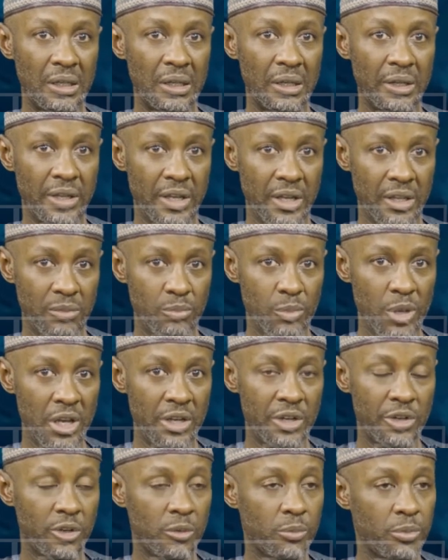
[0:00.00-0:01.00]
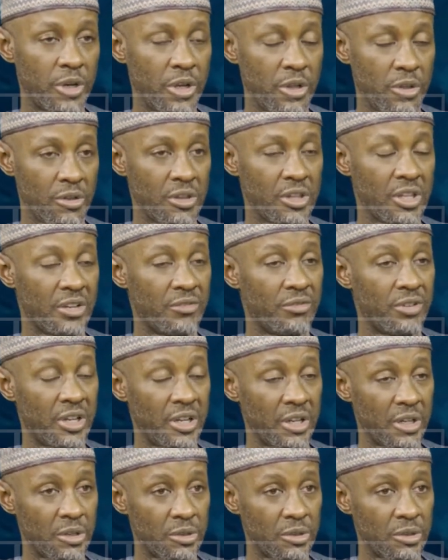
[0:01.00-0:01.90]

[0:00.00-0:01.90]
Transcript: Uh, yes, military operations are very